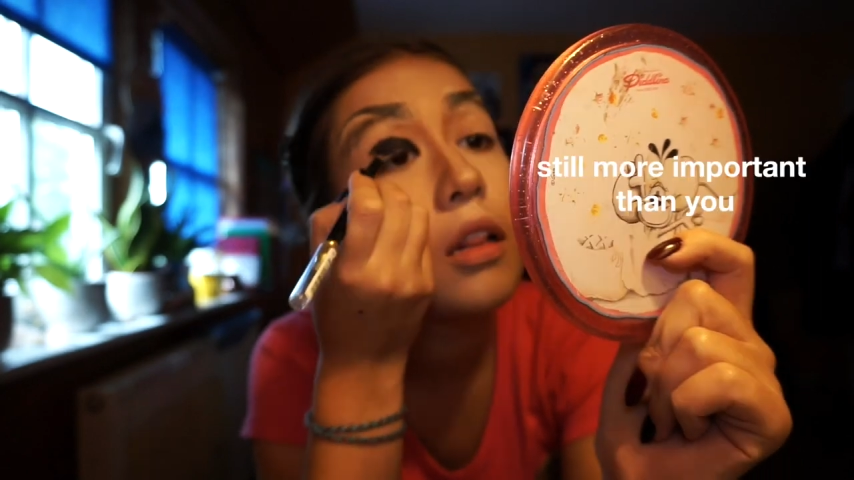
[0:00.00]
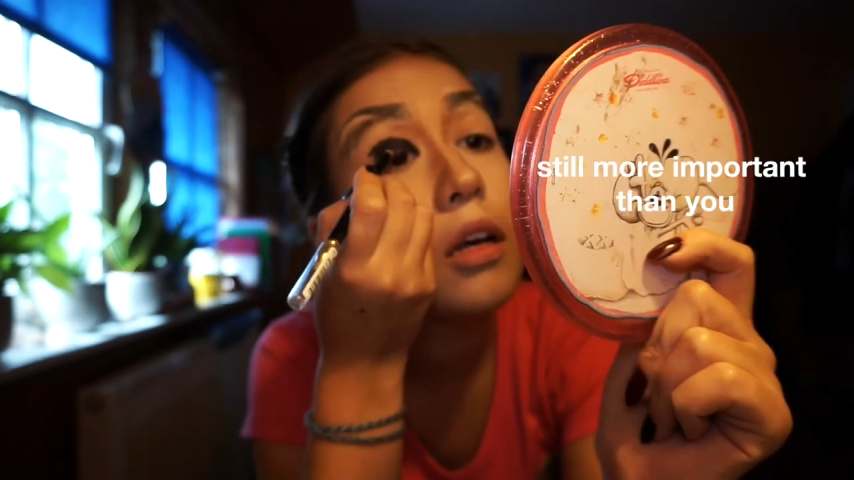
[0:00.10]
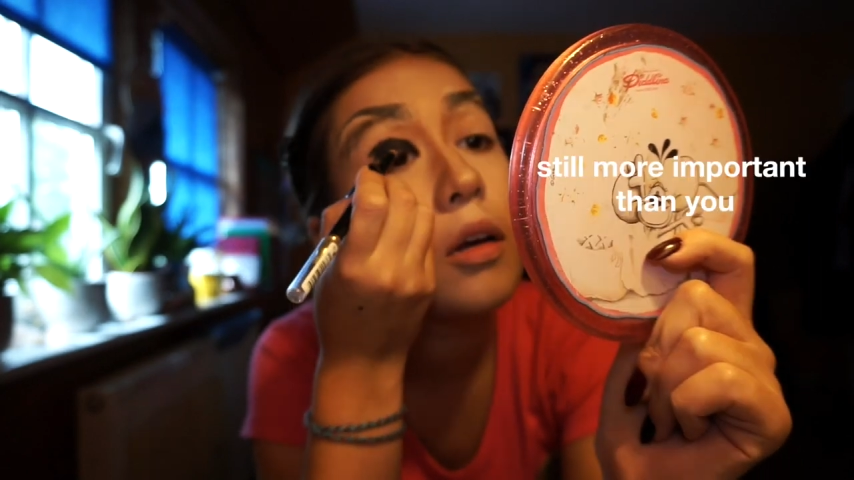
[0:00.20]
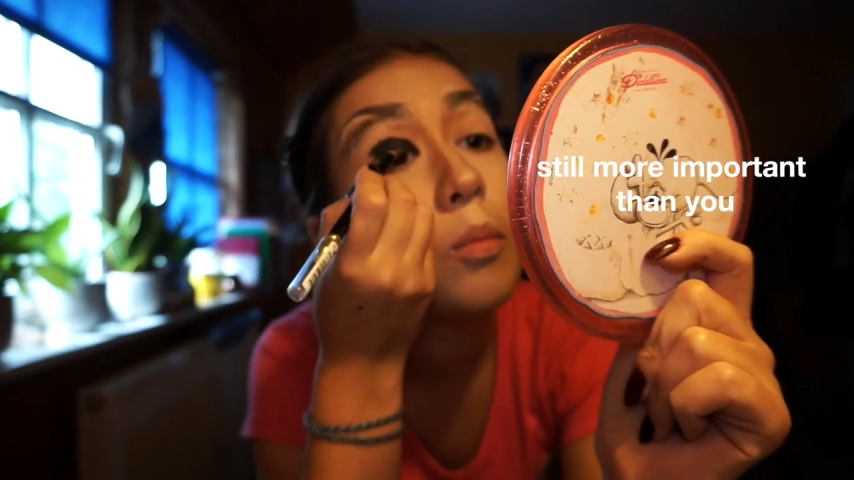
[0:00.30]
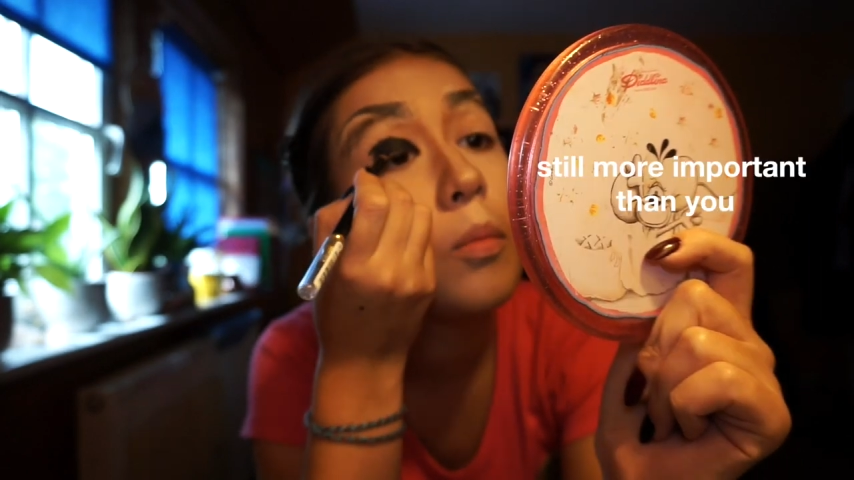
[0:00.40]

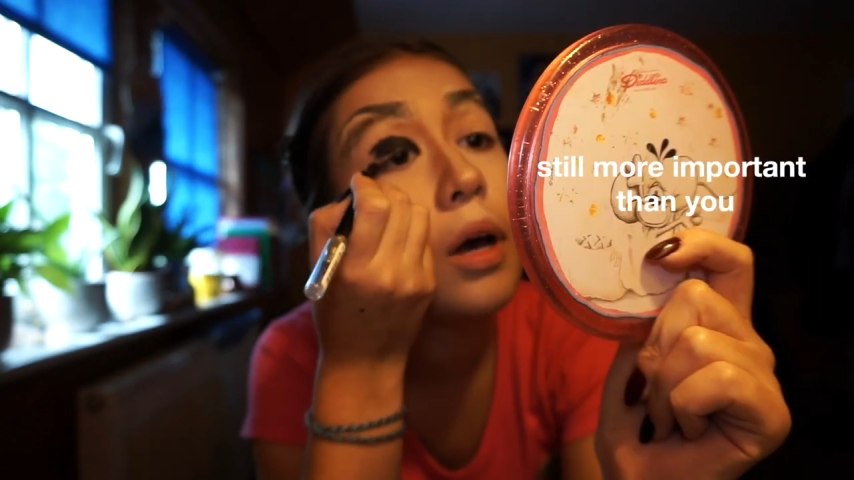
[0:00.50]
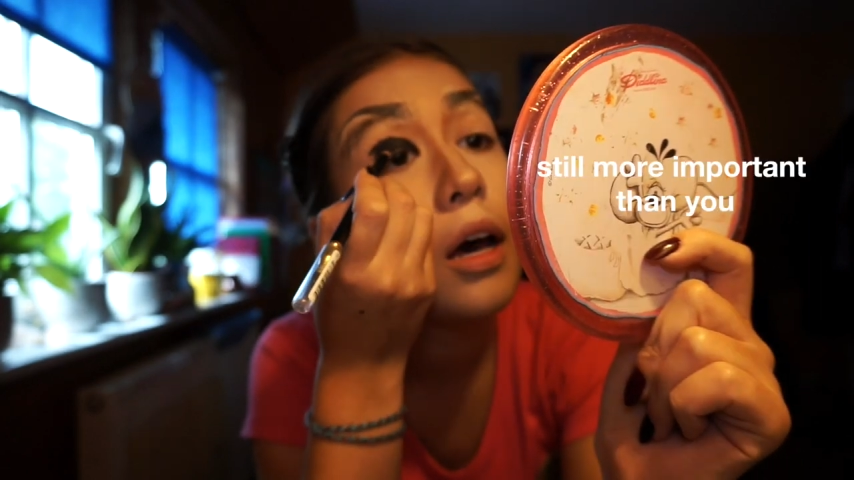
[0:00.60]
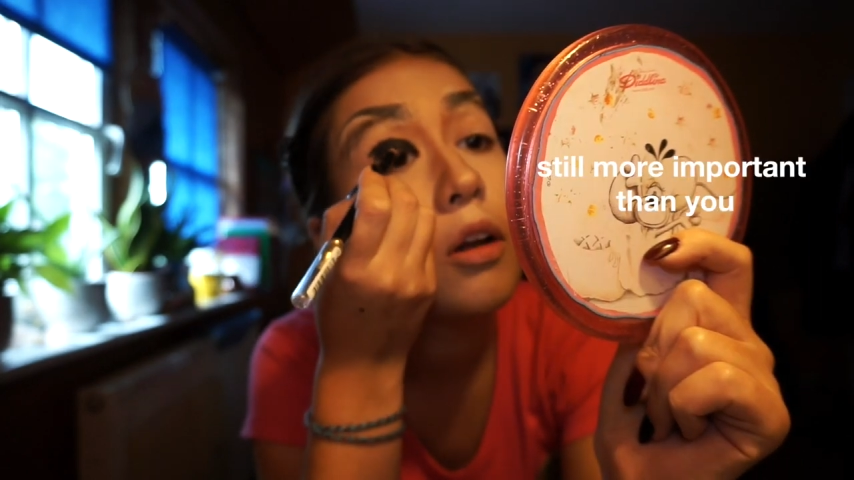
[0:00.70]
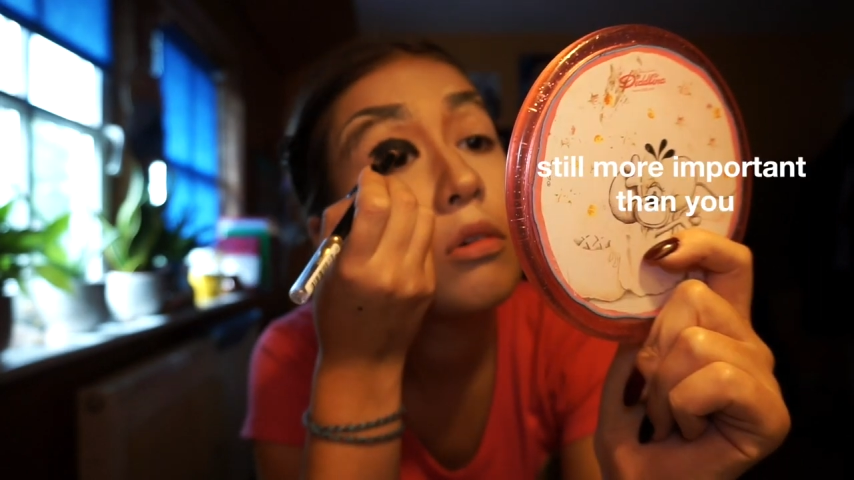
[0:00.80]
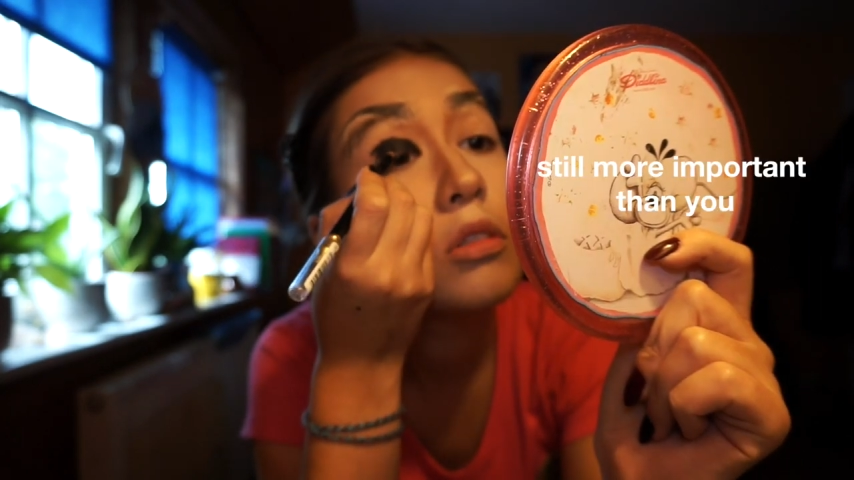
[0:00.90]
Like,
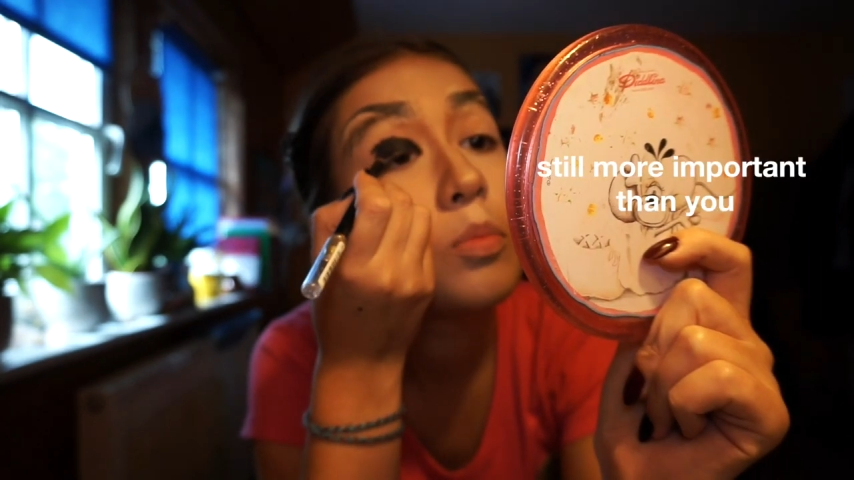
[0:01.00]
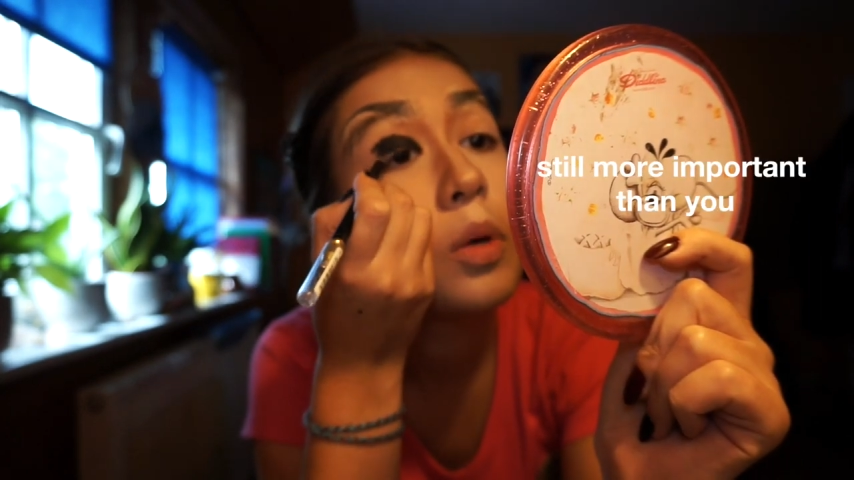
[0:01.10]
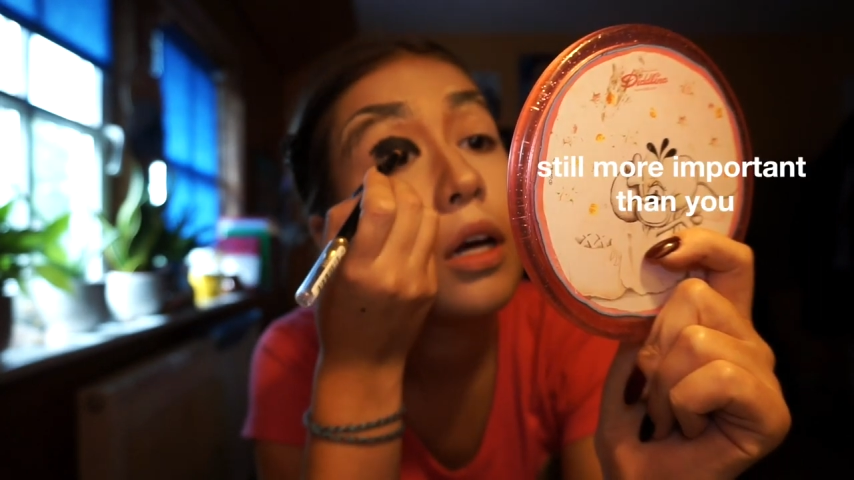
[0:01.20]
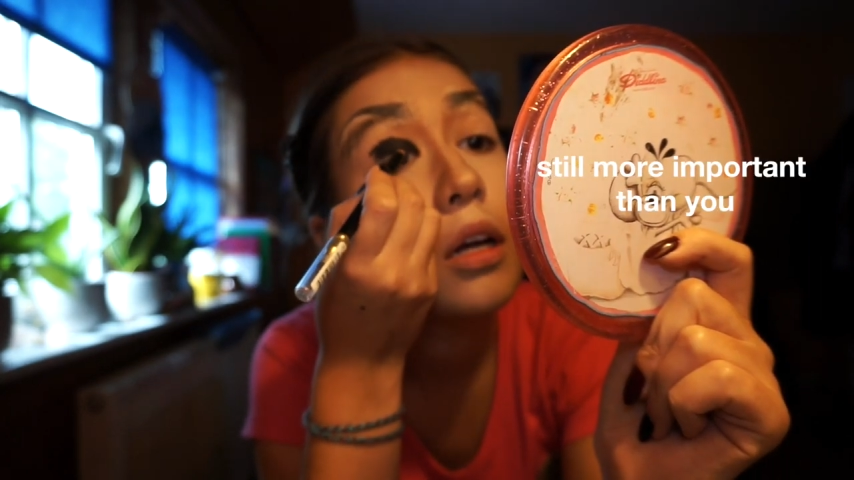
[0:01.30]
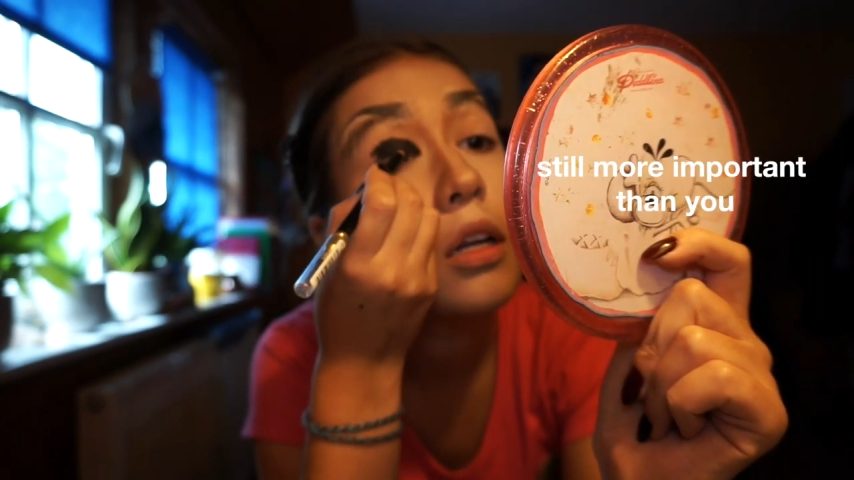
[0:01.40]
mad
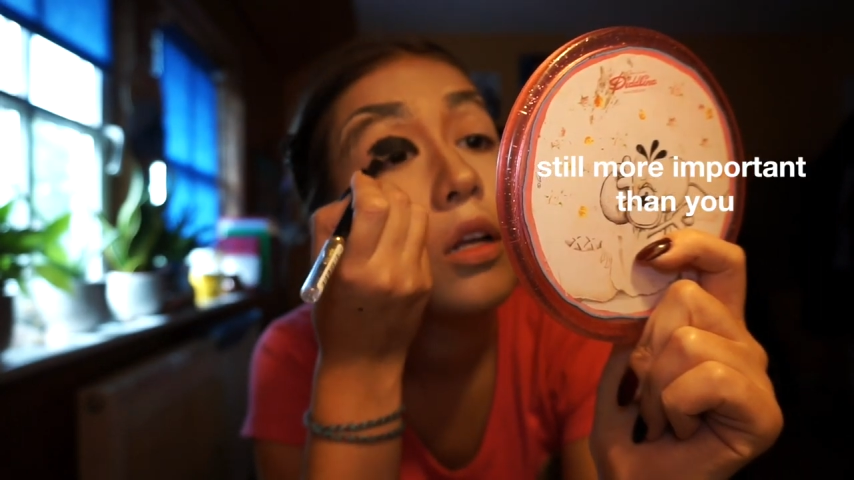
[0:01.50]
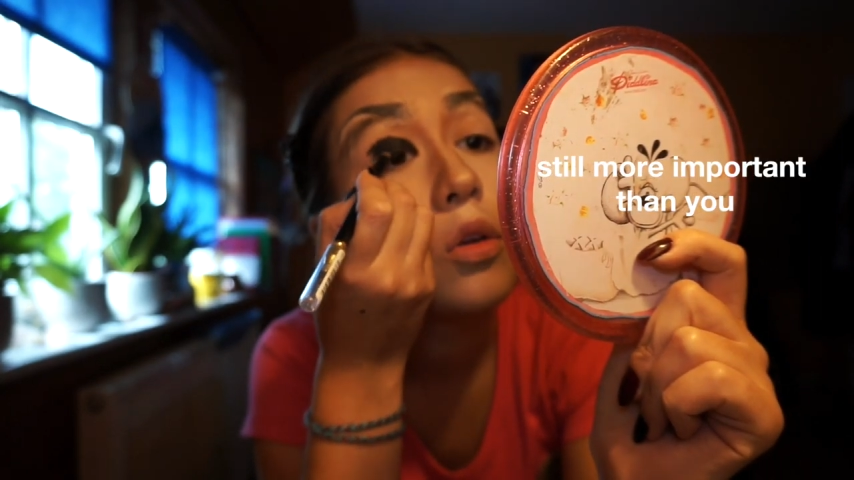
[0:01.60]
respect